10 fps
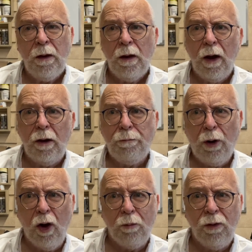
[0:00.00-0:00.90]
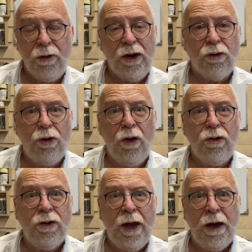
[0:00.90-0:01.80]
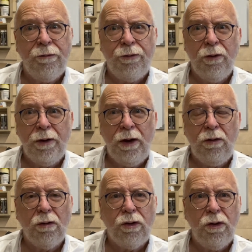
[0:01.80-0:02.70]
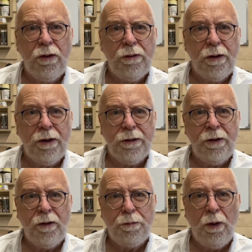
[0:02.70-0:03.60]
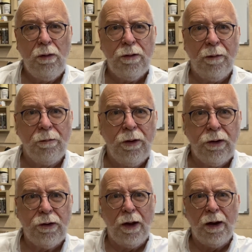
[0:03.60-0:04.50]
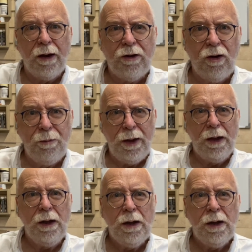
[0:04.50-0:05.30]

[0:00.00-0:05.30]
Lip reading: an appointment this Thursday for an induction and a programme to start getting me